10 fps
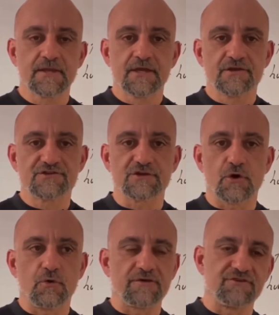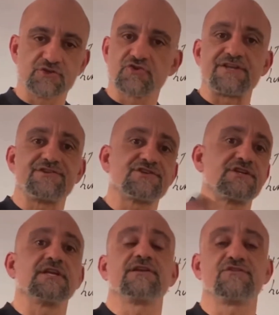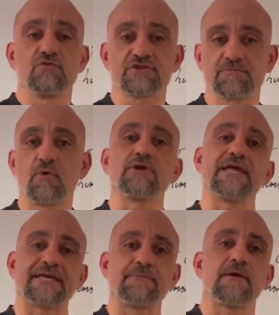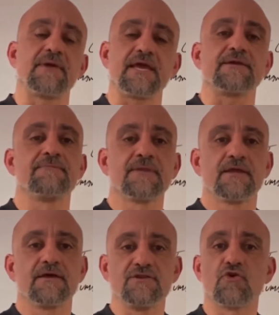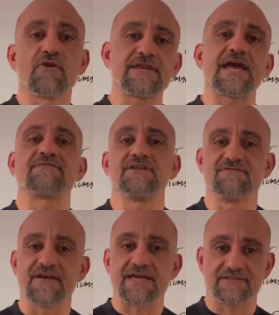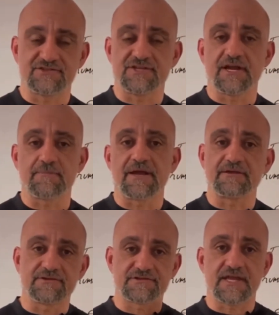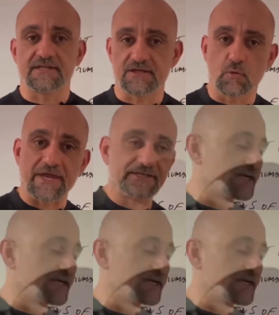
So if you're transitioning into a sport like MMA, you already have an advantage there by understanding weight cutting.